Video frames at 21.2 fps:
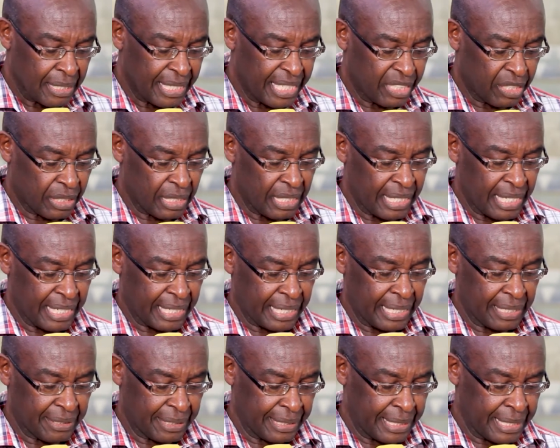
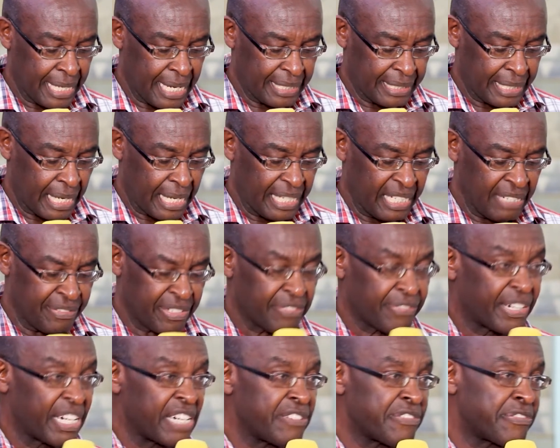Like I said earlier, every
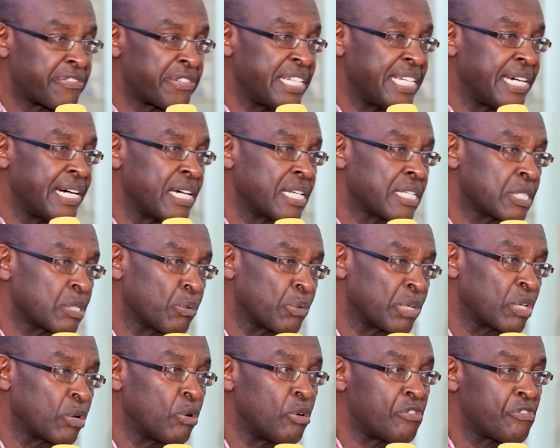5 years
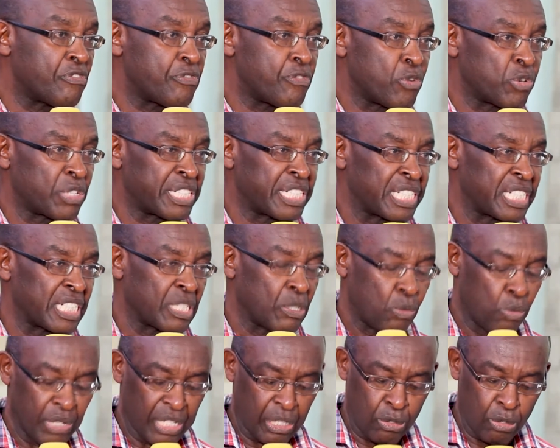we go voting,
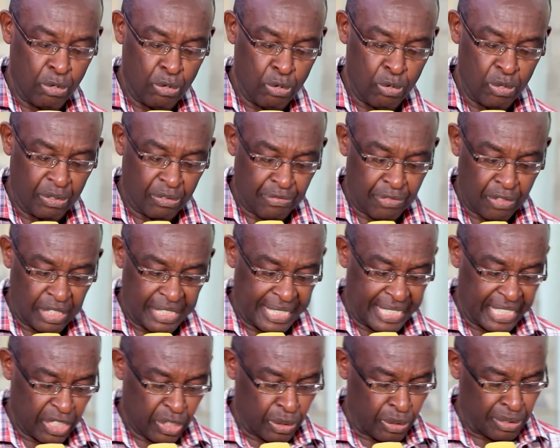we go for
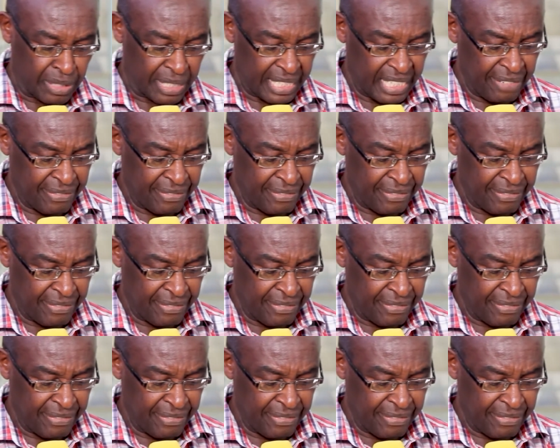elections.